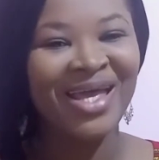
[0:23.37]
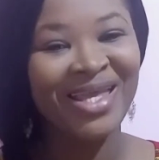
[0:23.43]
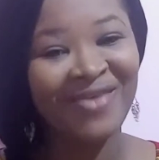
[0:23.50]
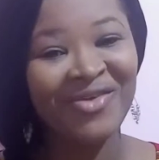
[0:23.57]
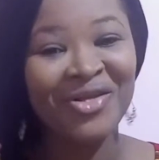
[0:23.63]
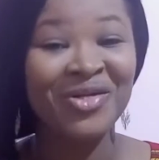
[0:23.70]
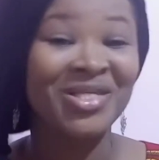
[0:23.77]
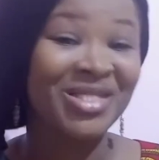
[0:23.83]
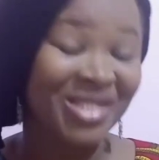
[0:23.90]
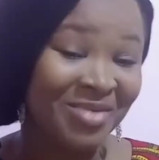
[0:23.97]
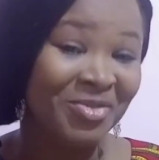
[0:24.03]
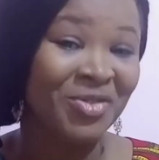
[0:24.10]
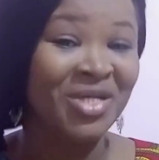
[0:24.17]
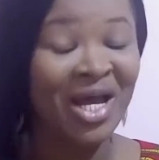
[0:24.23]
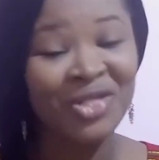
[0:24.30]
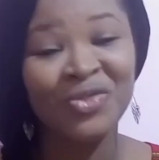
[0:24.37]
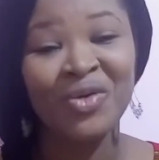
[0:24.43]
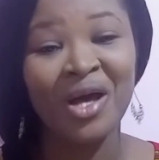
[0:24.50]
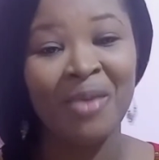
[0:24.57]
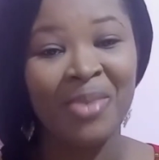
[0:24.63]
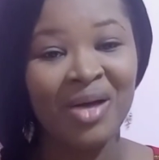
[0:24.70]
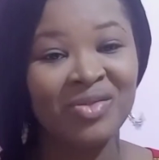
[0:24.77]
giving us tips on how to
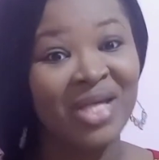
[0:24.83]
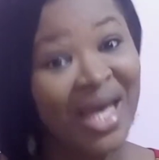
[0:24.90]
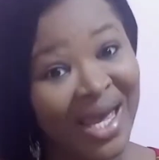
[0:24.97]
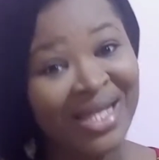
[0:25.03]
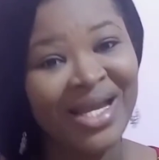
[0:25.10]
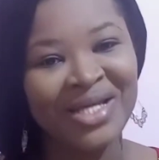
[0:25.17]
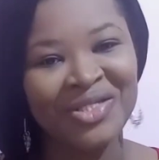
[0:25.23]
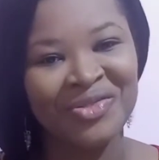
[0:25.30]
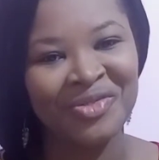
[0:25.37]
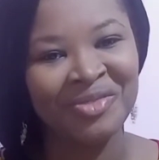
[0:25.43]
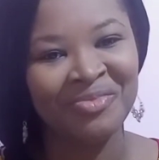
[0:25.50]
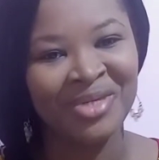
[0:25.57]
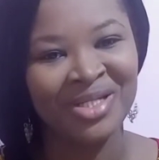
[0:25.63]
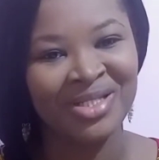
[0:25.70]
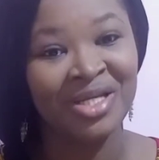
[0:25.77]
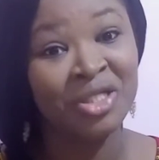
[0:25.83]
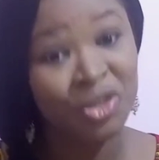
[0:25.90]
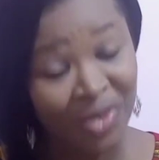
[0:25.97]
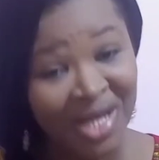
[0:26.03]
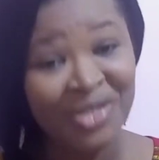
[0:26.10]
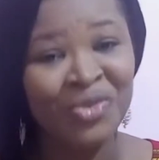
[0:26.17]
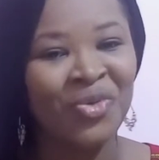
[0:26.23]
go about hair lice treatment.
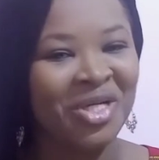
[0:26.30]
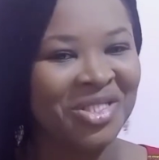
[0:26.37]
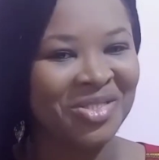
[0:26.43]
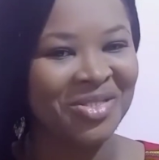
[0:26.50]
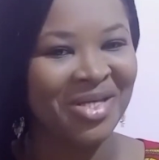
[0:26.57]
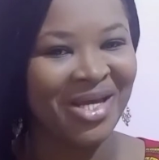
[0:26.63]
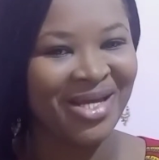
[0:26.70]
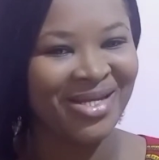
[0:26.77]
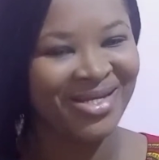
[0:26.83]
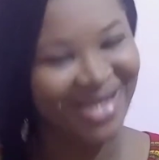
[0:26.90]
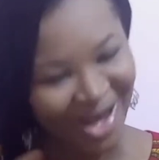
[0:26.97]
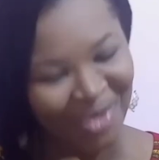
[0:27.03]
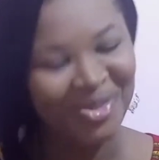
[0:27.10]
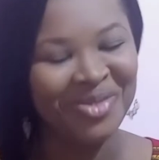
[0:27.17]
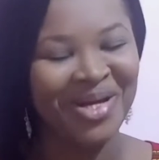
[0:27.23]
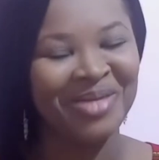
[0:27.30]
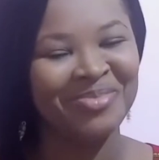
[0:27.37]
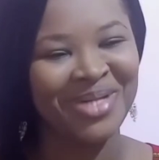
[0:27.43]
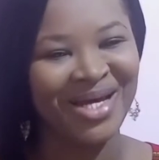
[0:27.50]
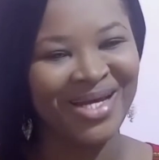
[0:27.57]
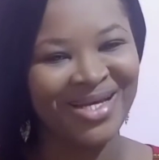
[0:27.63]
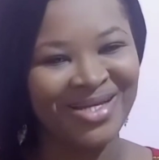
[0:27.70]
Try to watch to the end. I'll be right
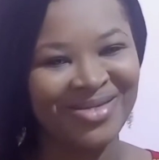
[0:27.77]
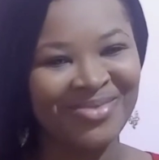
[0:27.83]
back.